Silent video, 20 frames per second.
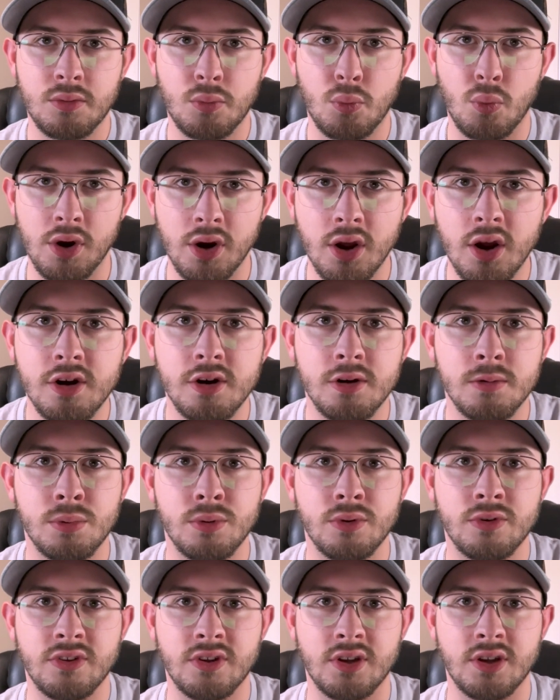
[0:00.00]

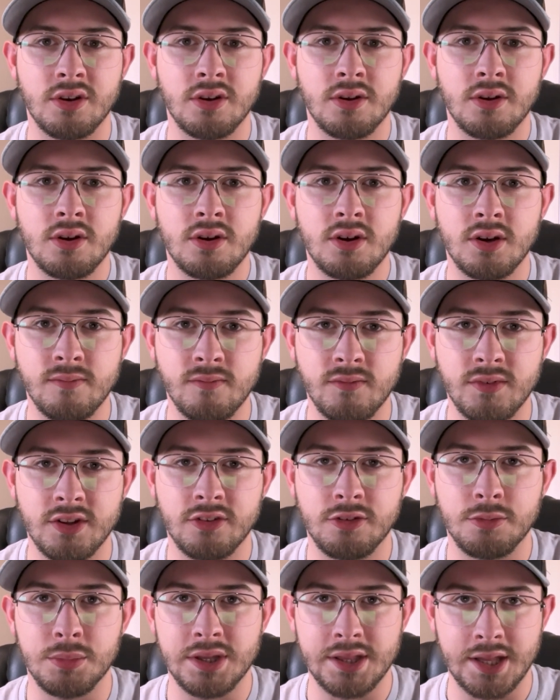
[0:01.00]
100%
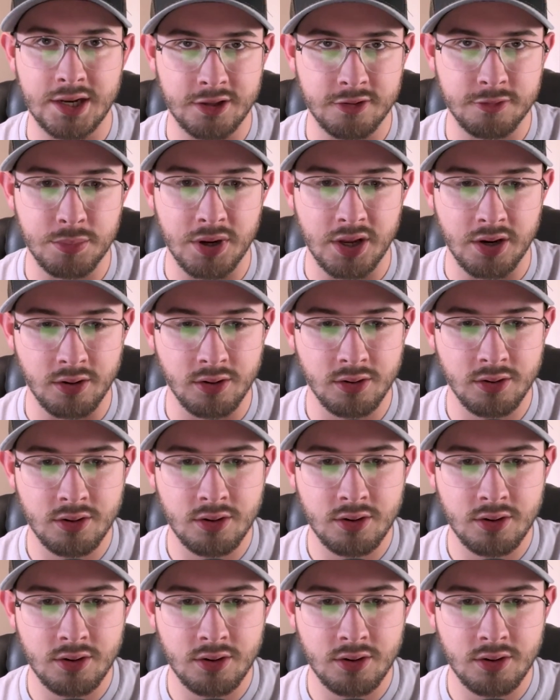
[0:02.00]
convinced me that it's better.